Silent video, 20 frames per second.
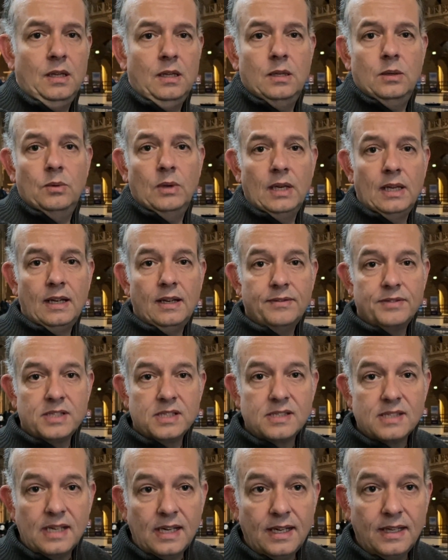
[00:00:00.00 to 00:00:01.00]
Well, I have to
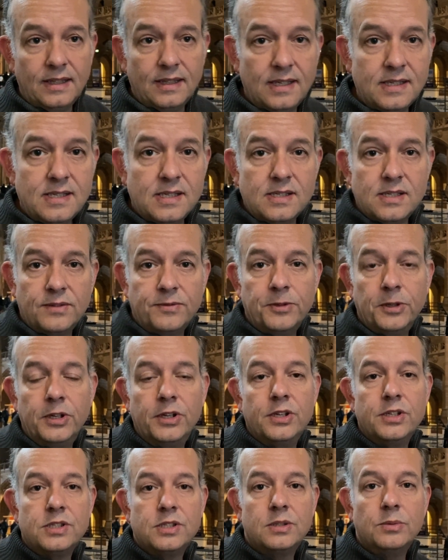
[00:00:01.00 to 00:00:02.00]
say, this is a
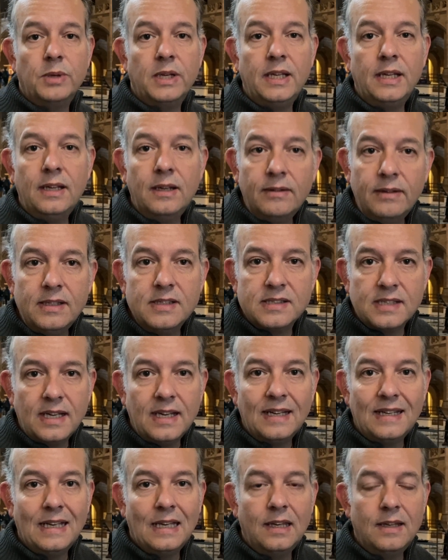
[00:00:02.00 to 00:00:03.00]
first. We're here
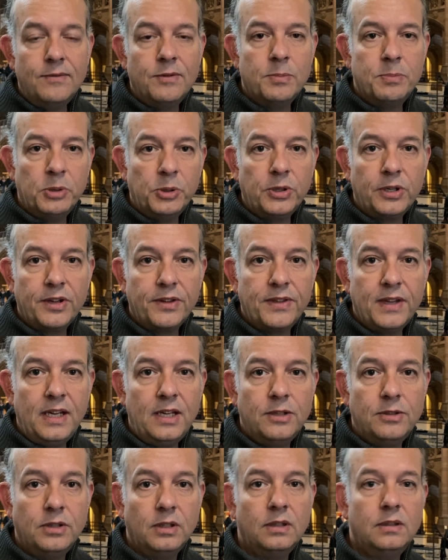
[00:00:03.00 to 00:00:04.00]
inside Liverpool
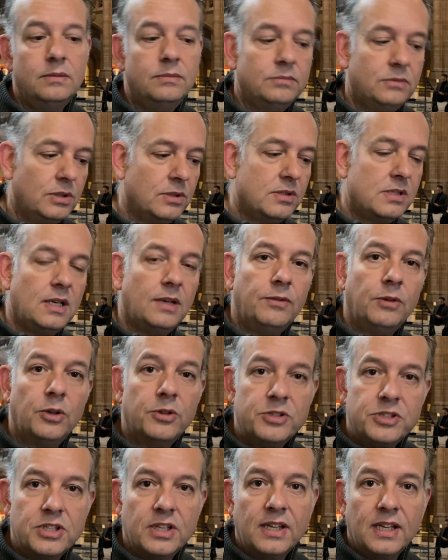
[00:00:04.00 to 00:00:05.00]
Cathedral. We're going to have
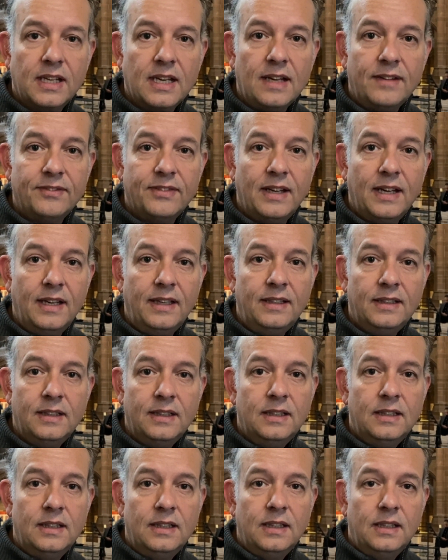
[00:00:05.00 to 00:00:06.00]
lunch at the cafe,
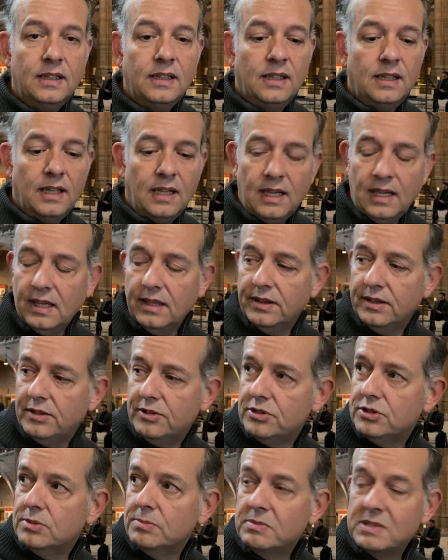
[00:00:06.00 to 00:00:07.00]
and there
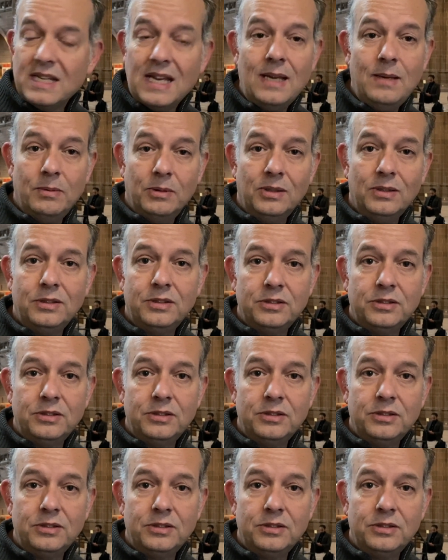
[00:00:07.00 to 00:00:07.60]
are some tables